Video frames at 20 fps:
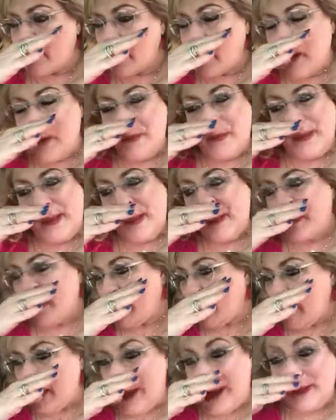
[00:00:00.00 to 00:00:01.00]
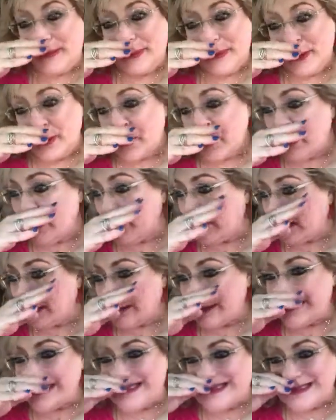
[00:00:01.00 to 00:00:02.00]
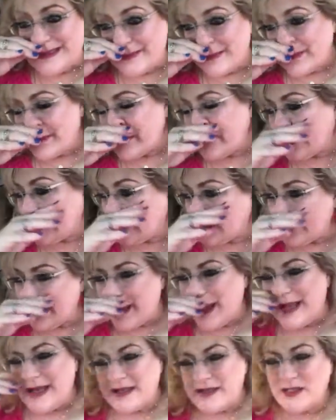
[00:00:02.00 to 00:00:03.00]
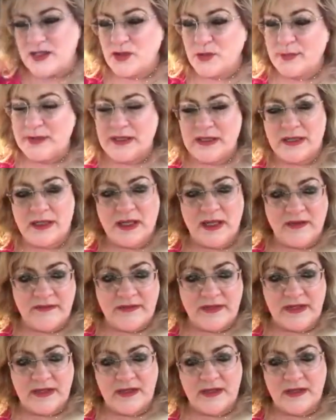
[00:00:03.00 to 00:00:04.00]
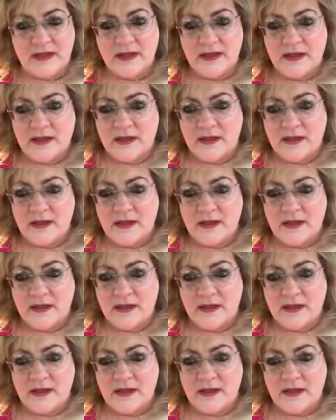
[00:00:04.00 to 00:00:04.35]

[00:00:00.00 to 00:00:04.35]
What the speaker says: And then I had the green beans, and I had a little bit of the